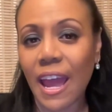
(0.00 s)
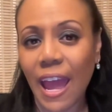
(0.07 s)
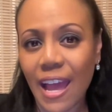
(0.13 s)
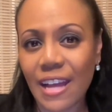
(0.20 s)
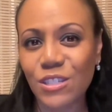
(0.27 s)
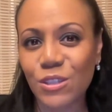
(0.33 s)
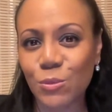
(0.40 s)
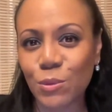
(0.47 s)

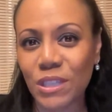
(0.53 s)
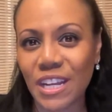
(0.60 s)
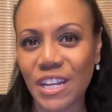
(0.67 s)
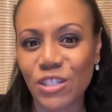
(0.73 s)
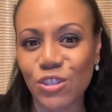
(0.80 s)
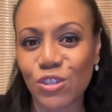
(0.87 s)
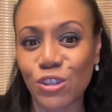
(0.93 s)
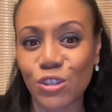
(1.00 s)
as it
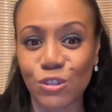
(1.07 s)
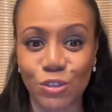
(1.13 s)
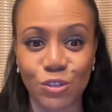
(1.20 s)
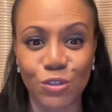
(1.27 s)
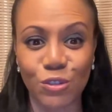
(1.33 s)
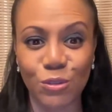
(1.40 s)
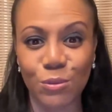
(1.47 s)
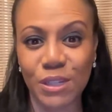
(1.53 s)
relates to your
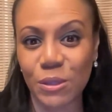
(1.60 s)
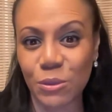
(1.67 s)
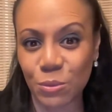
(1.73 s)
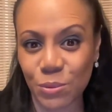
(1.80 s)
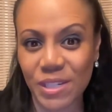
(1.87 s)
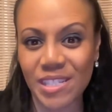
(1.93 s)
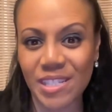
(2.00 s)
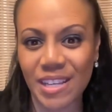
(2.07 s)
jewelry
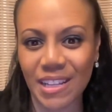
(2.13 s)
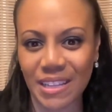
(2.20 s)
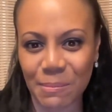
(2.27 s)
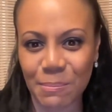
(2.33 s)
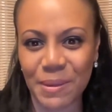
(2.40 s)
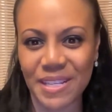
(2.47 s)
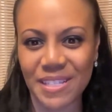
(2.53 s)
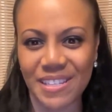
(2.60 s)
reselling
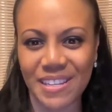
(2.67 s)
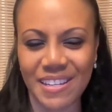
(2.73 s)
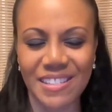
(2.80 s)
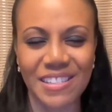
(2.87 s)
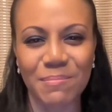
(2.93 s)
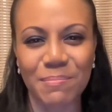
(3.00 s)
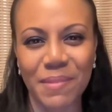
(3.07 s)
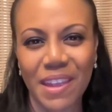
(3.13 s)
business.